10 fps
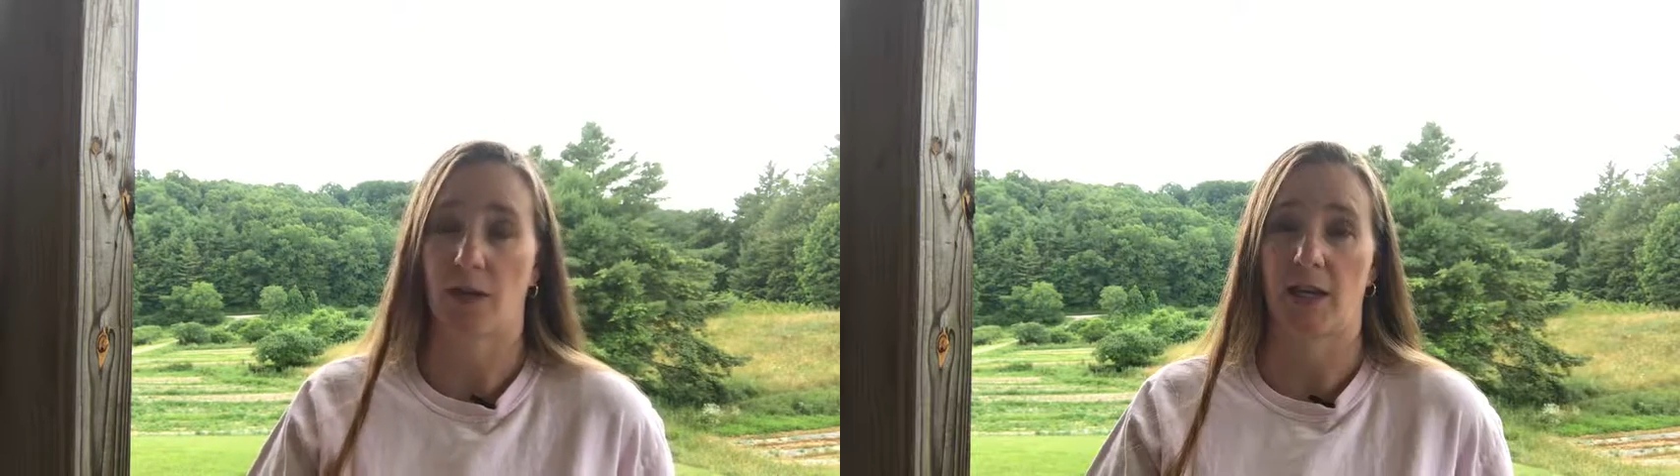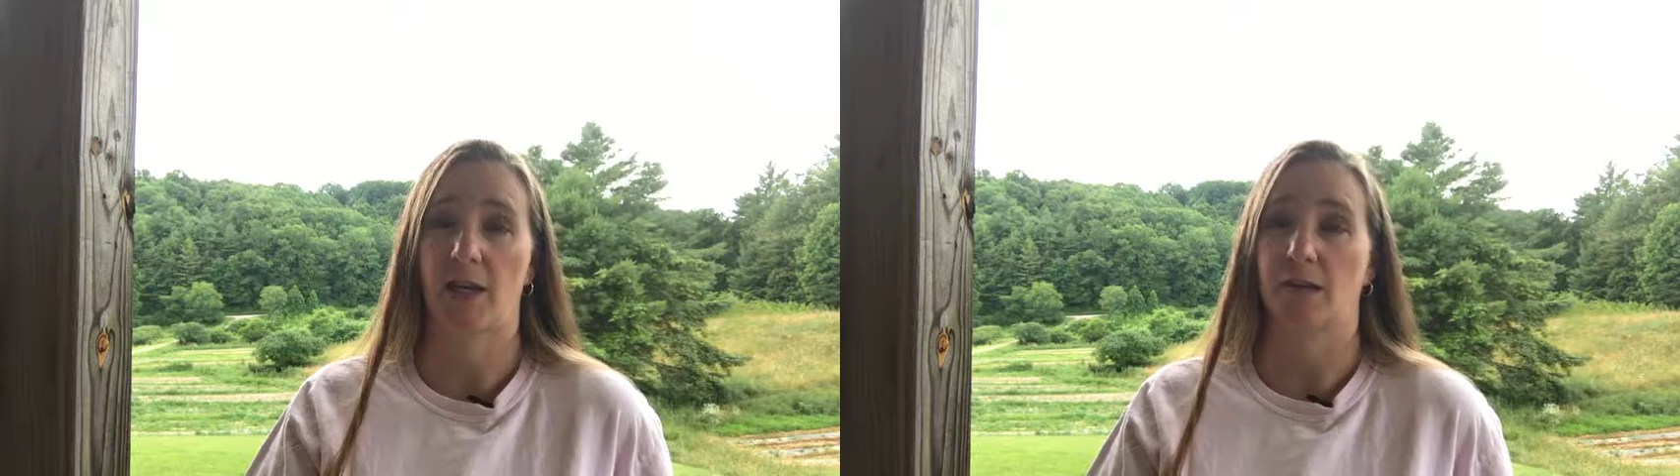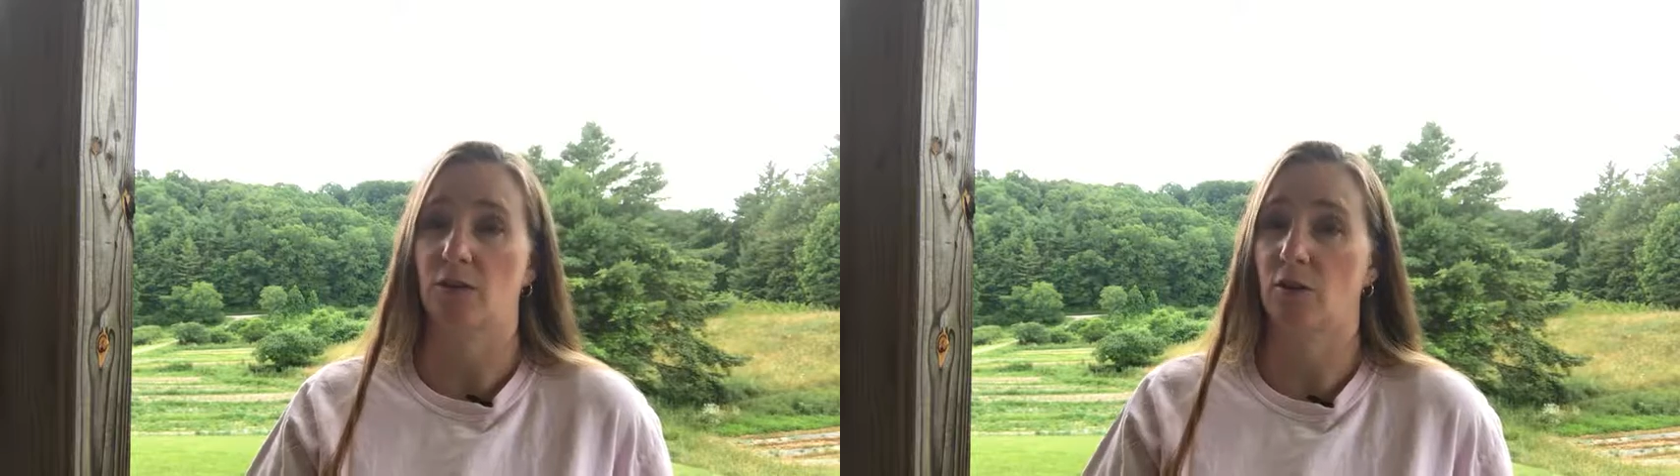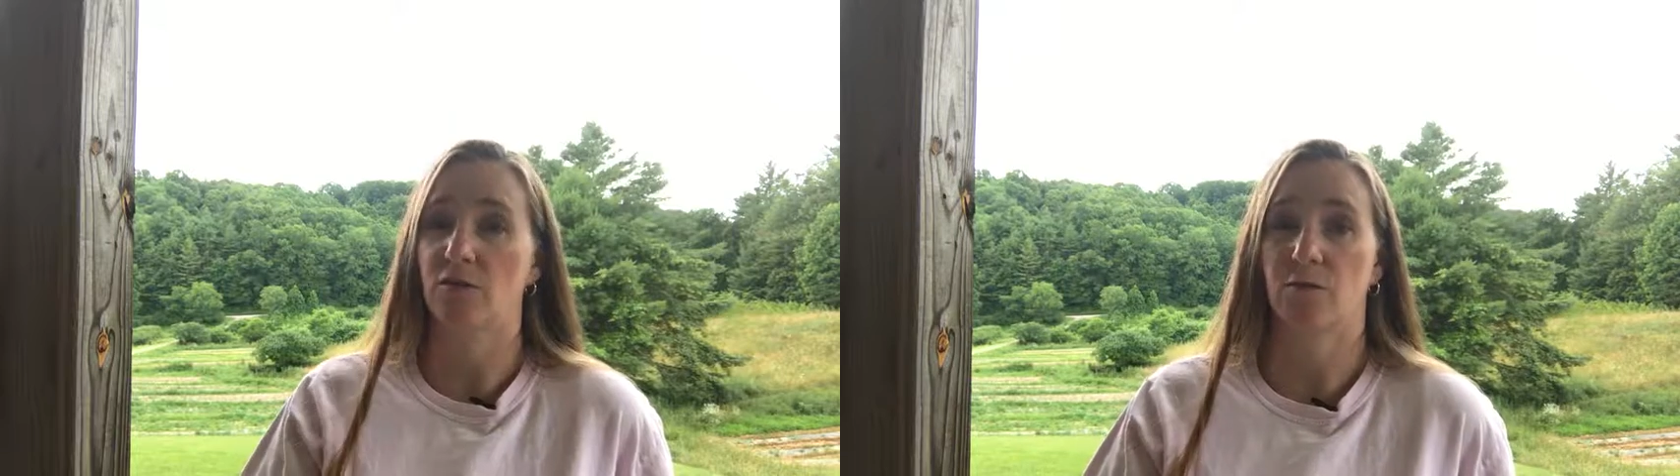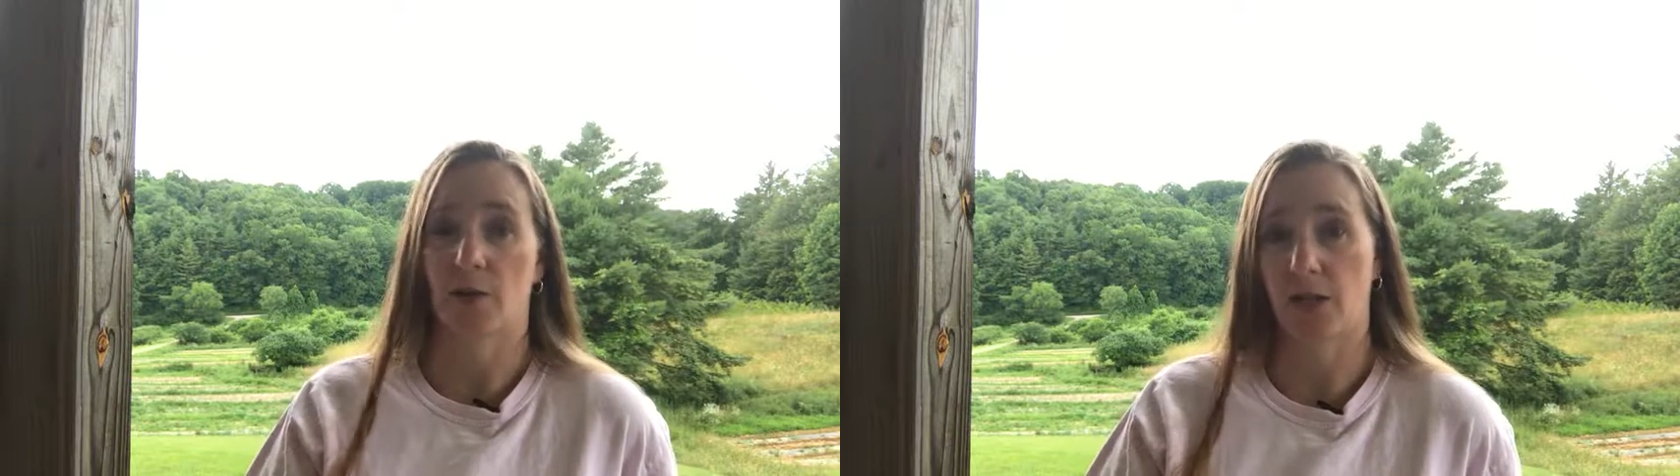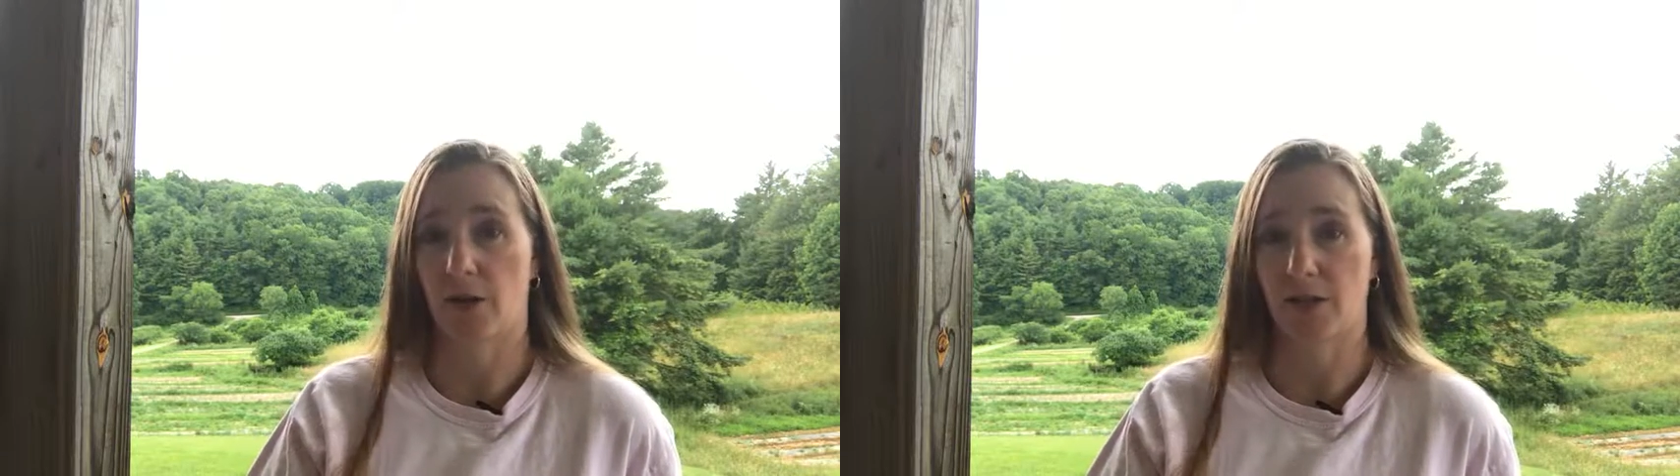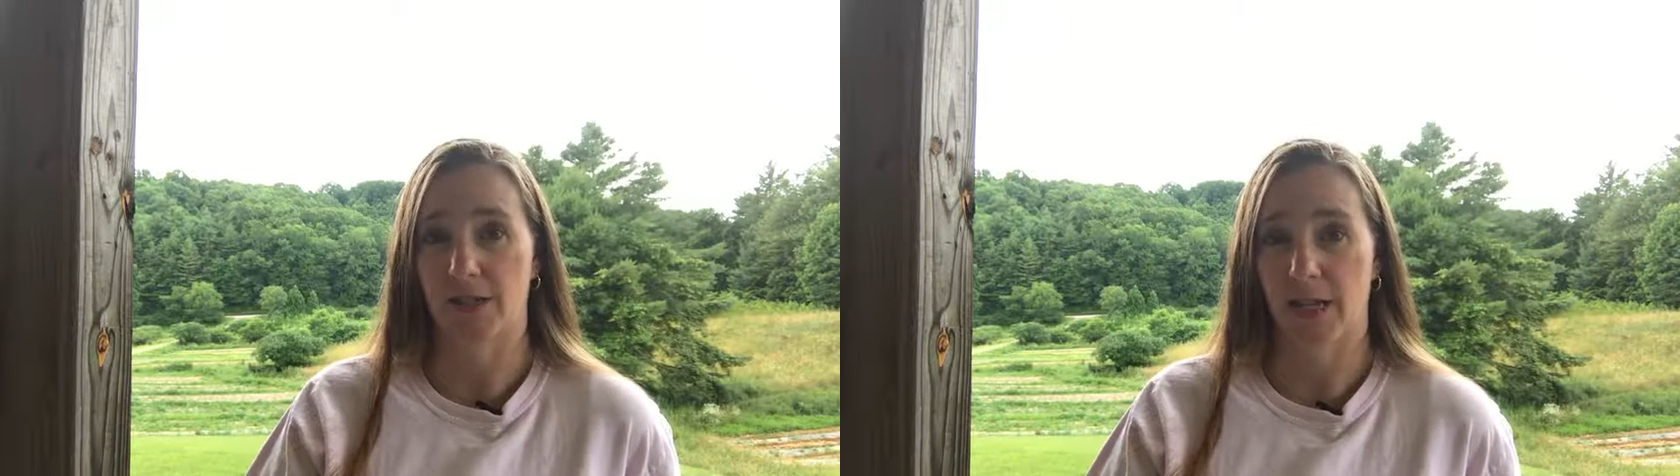again, you're leaving money on the